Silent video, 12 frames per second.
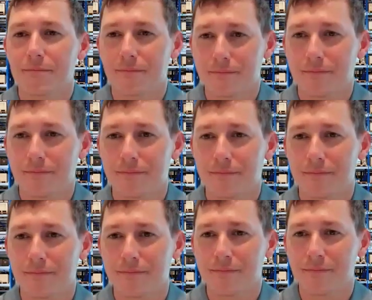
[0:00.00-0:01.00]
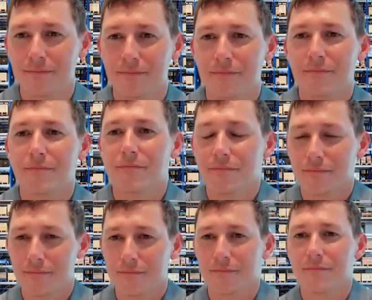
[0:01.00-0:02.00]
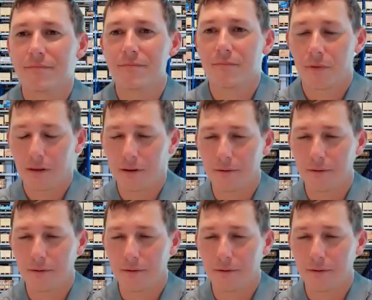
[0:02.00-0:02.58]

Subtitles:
is an ongoing, constantly iterative,